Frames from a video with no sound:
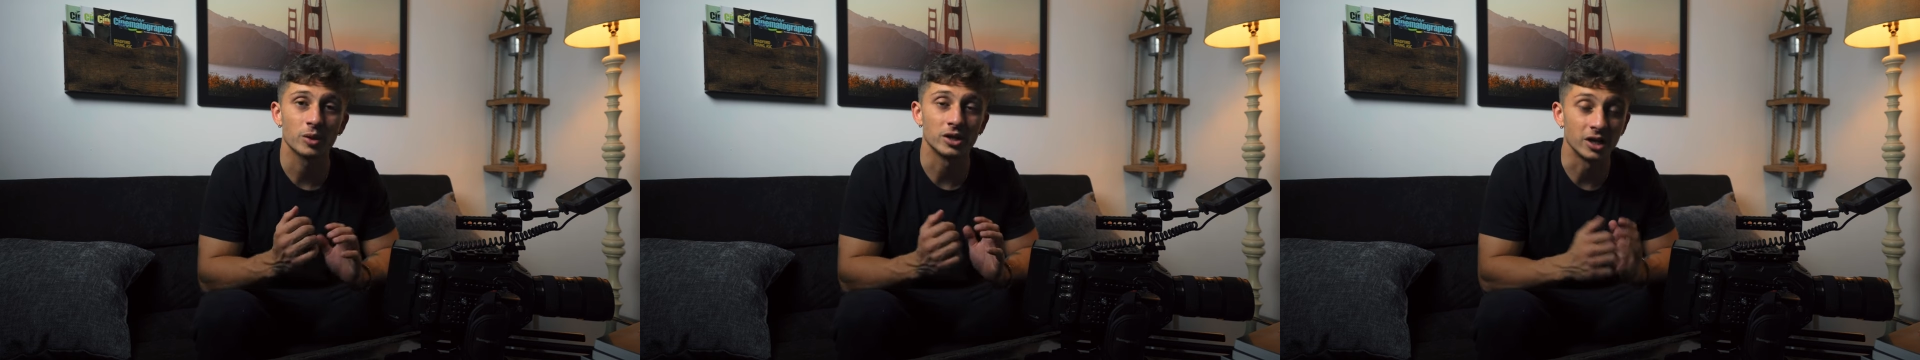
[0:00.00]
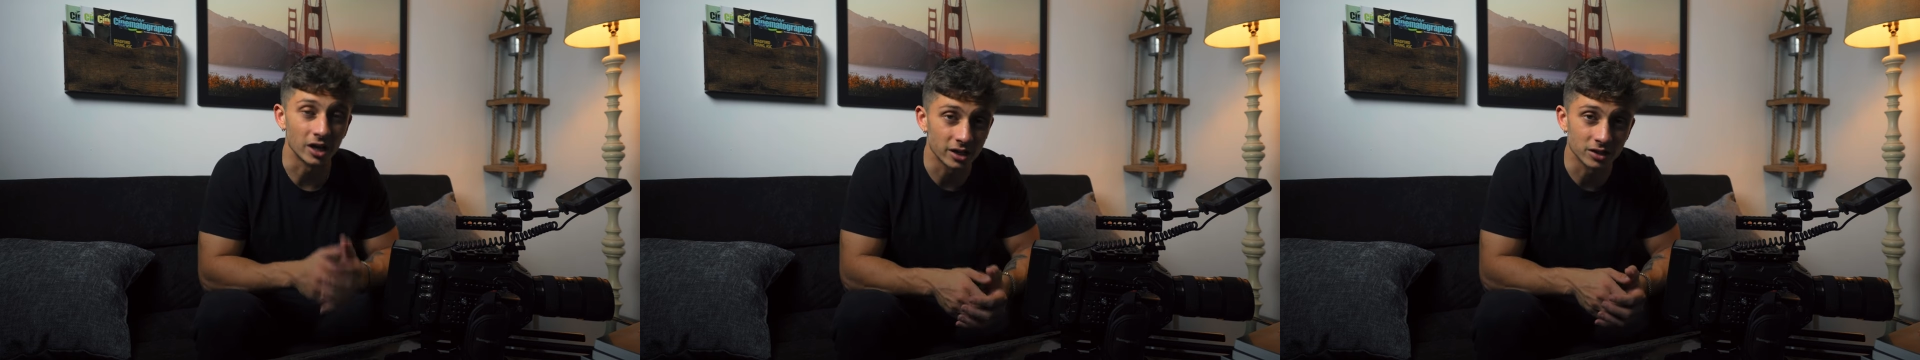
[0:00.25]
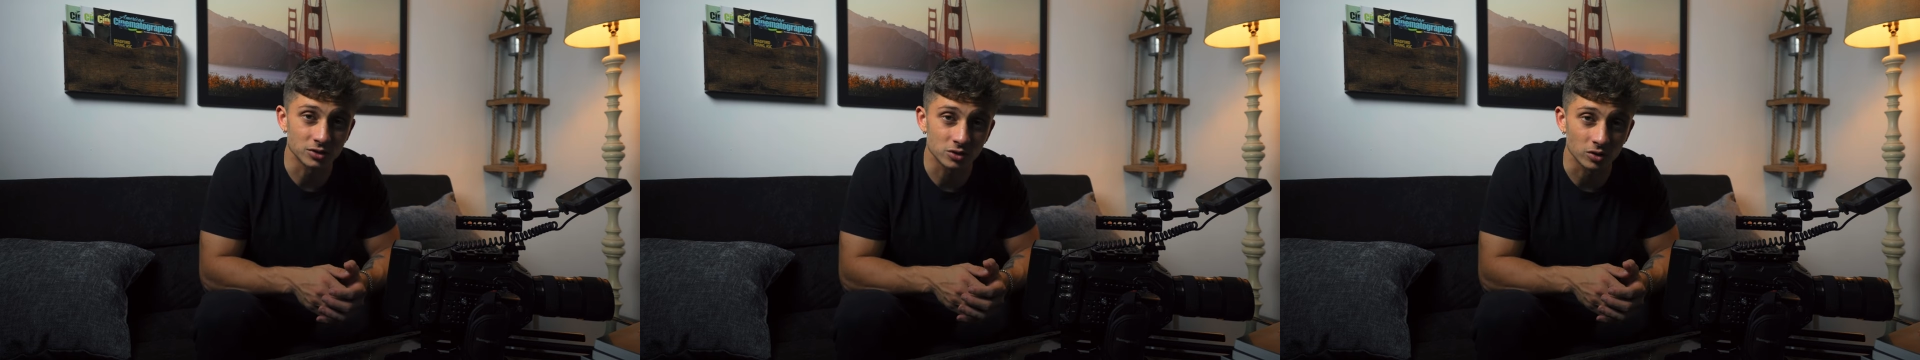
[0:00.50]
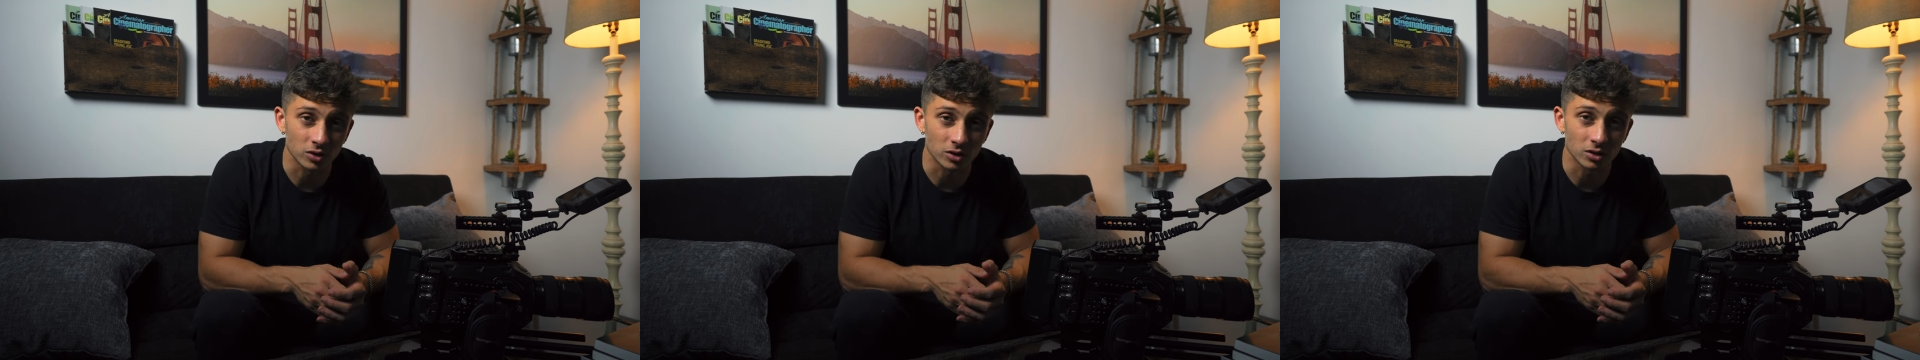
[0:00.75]
You got to get
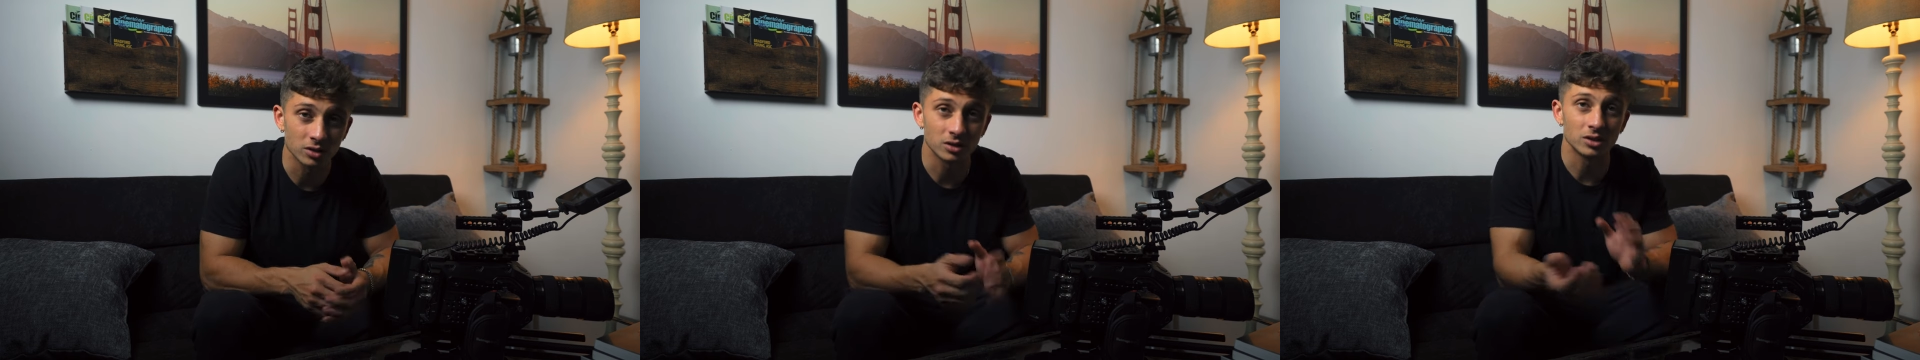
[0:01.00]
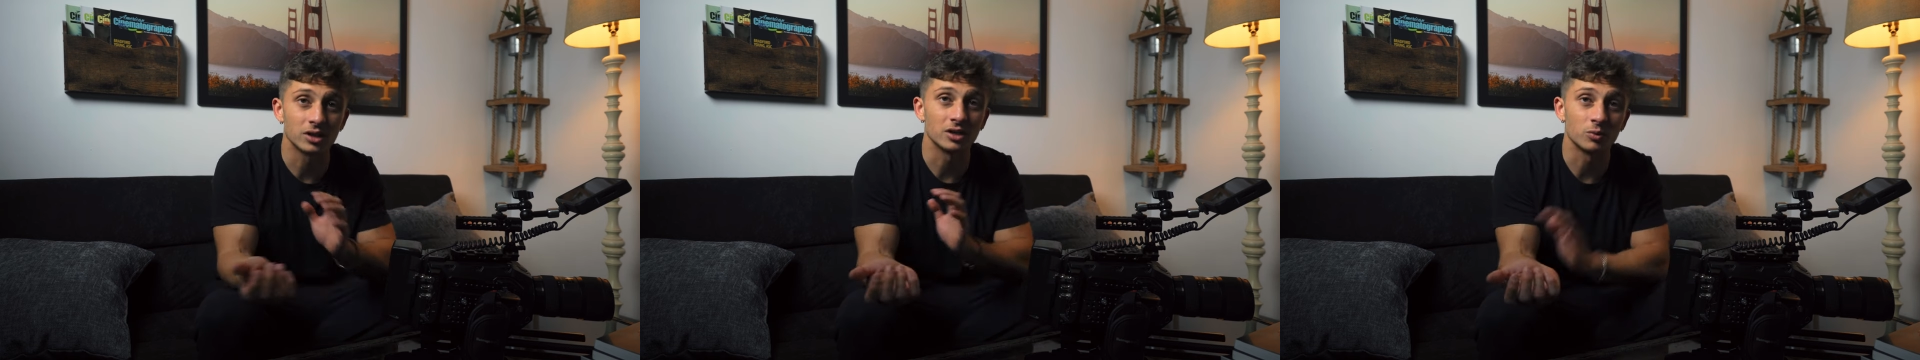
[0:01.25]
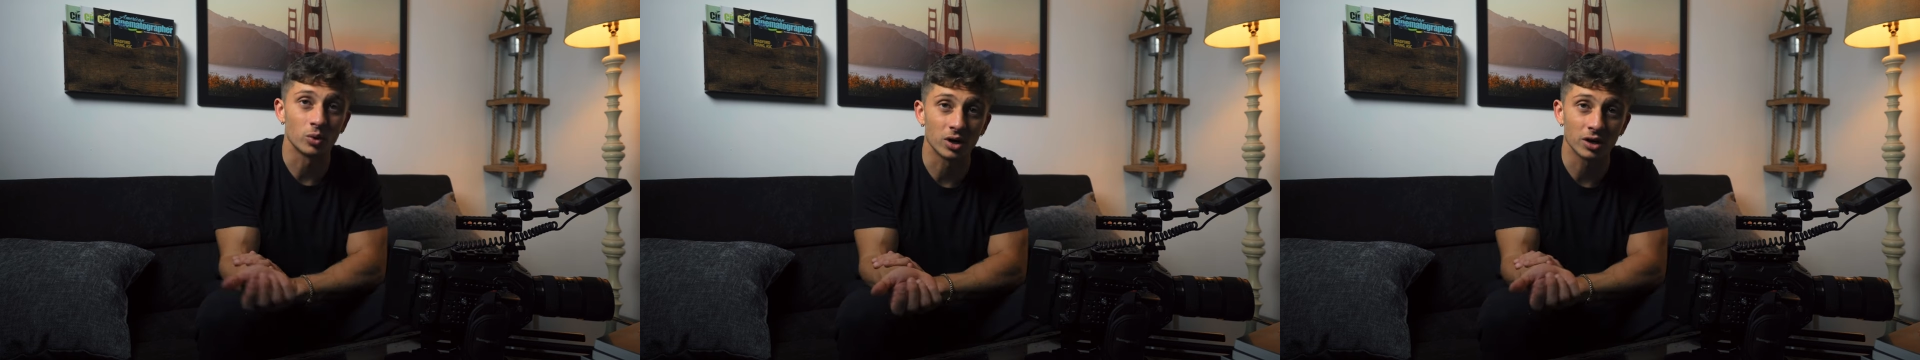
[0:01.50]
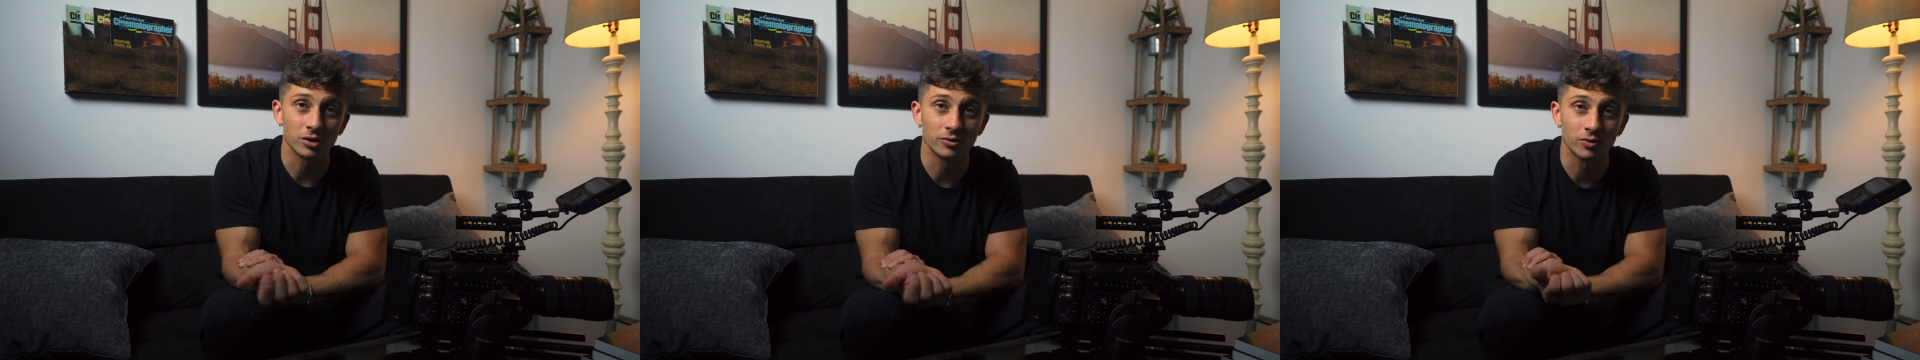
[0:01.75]
strong. You got to
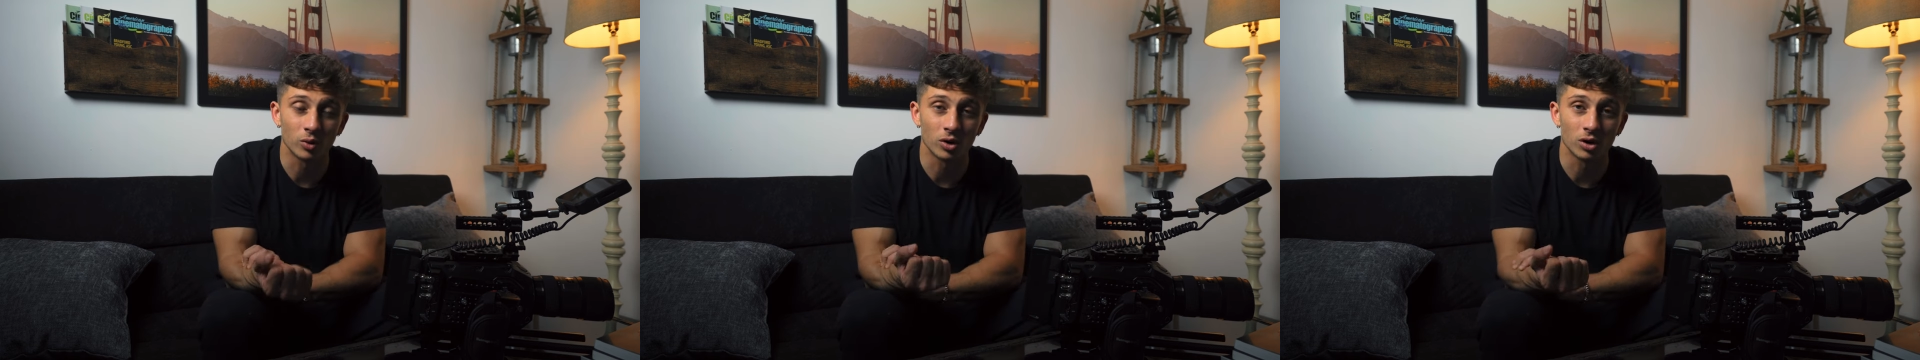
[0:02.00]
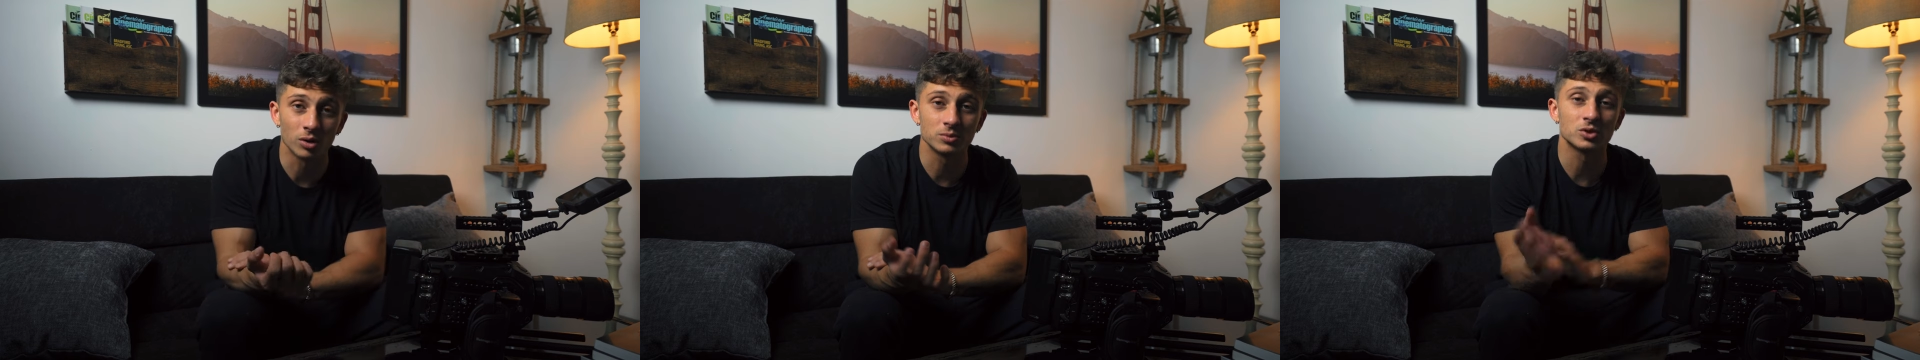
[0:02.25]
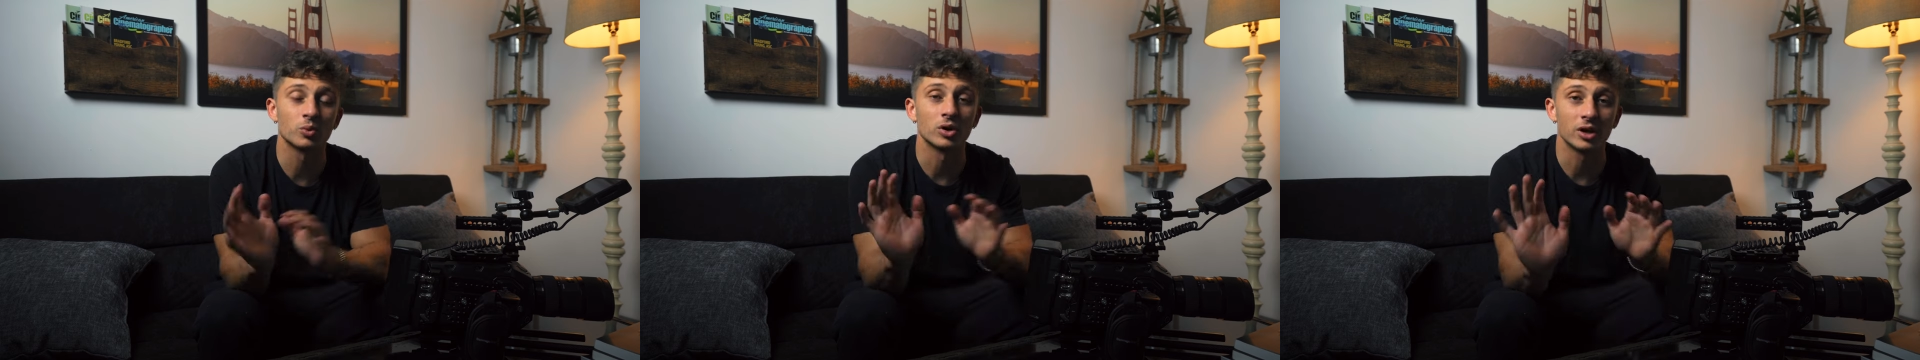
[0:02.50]
work out your forearms,